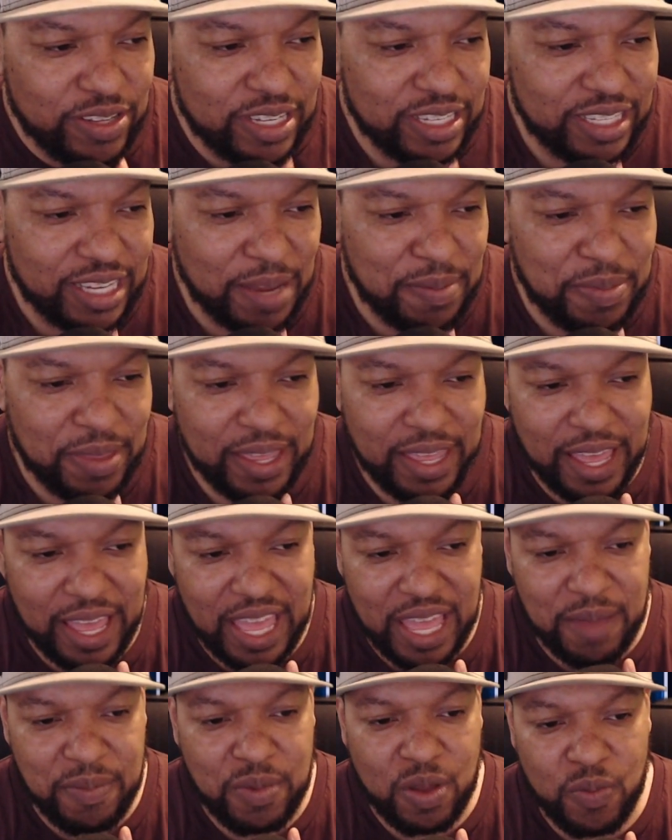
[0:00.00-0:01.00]
to shape the
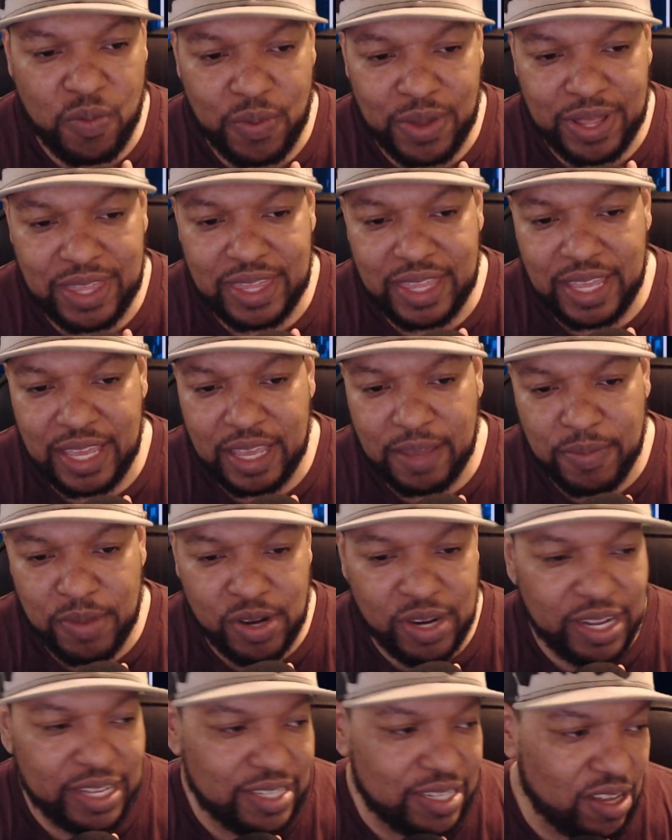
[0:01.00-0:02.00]
game with the
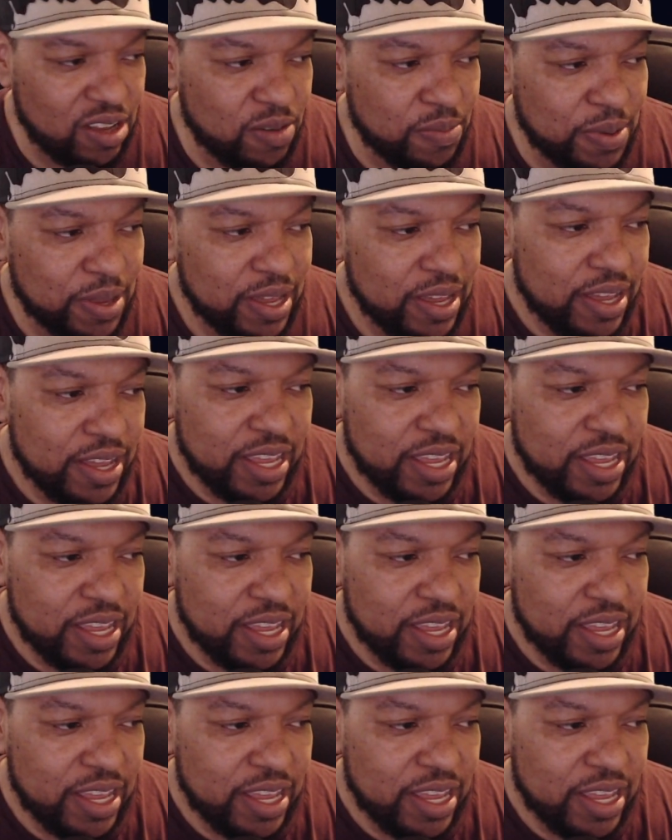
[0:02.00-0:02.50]
community's help.